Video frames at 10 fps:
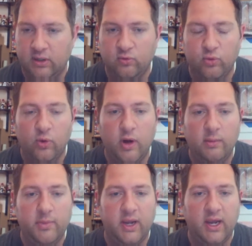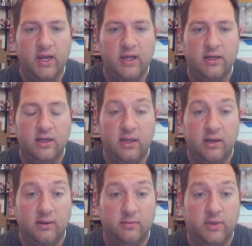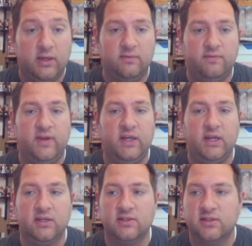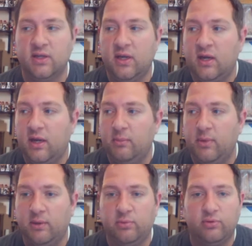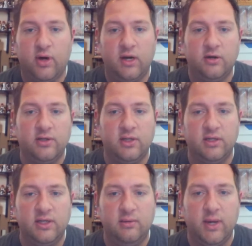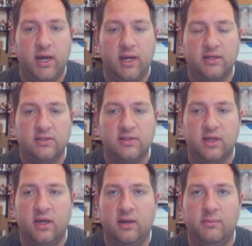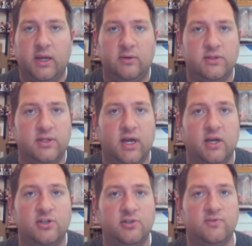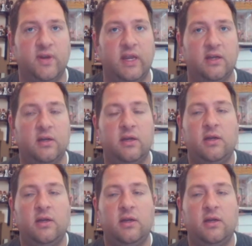grew up in Phoenix, but prior to the D-backs, I was a Dodgers fan.